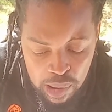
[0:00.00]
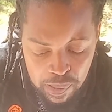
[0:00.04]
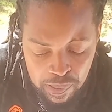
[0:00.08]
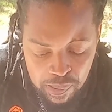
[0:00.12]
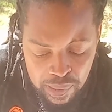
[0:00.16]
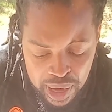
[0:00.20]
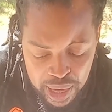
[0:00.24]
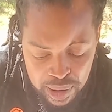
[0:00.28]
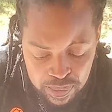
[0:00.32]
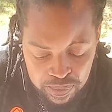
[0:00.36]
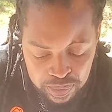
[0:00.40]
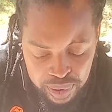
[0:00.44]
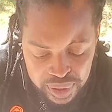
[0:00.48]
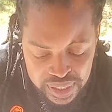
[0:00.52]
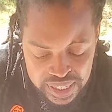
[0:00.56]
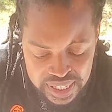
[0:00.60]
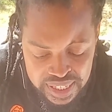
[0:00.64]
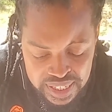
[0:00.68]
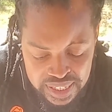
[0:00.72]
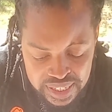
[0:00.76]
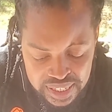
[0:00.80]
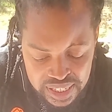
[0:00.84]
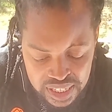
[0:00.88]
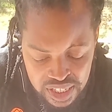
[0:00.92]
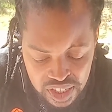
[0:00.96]
My
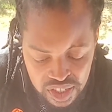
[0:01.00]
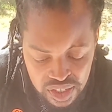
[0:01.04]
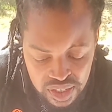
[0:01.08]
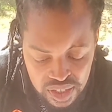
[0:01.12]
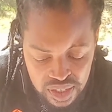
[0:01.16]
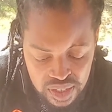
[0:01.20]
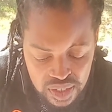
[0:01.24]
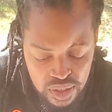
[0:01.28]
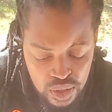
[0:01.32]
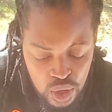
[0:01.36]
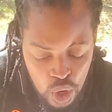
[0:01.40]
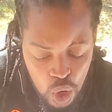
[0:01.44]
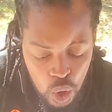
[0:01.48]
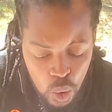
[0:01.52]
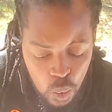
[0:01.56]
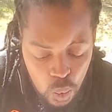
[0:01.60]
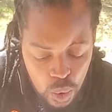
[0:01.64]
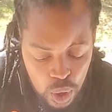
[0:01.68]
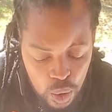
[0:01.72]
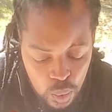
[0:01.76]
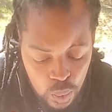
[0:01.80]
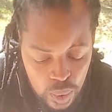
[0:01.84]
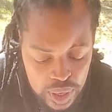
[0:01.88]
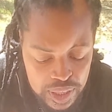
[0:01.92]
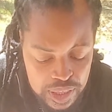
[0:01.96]
positions
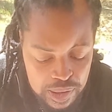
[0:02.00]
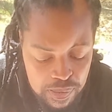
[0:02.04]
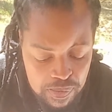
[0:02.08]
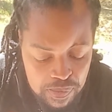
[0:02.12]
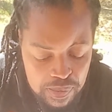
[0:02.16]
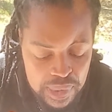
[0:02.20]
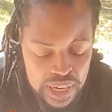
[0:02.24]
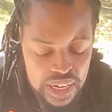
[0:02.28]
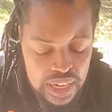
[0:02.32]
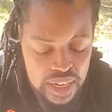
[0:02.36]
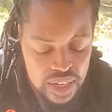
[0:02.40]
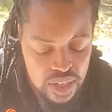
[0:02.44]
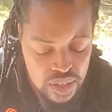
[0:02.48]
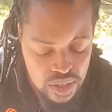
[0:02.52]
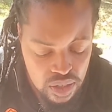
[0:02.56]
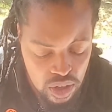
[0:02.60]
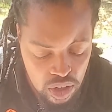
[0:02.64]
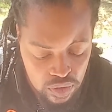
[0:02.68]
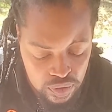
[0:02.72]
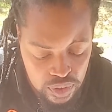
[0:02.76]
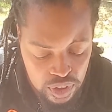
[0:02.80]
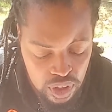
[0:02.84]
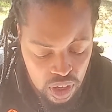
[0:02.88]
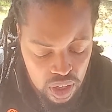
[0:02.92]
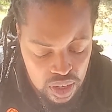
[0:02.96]
were worth millions
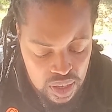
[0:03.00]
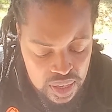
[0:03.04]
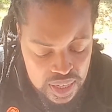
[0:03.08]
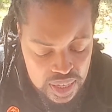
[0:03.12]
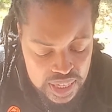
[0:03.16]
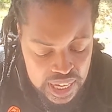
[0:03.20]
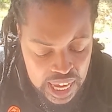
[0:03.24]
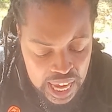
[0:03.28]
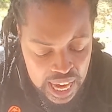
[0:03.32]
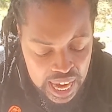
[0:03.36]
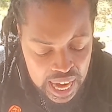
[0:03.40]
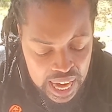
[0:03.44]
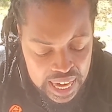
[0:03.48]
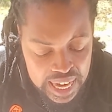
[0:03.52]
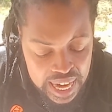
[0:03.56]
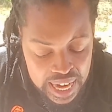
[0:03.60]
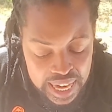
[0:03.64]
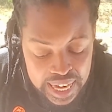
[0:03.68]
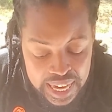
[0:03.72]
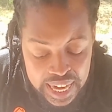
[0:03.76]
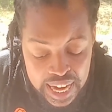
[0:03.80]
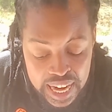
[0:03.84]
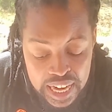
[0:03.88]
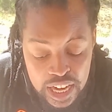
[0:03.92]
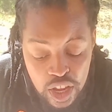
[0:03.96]
of dollars, and I
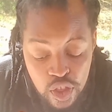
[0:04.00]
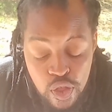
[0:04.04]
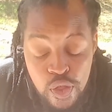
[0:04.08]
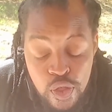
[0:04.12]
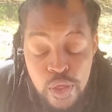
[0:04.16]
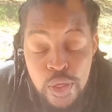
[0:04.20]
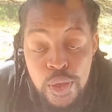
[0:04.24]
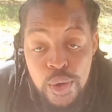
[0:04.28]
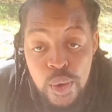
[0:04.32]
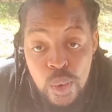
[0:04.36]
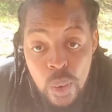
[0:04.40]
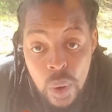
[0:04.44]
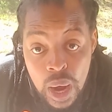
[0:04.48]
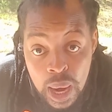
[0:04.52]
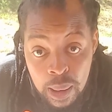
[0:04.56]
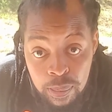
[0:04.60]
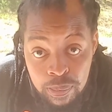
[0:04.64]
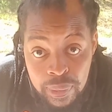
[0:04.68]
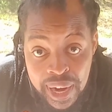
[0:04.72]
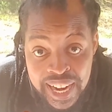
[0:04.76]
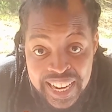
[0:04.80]
nearly threw up.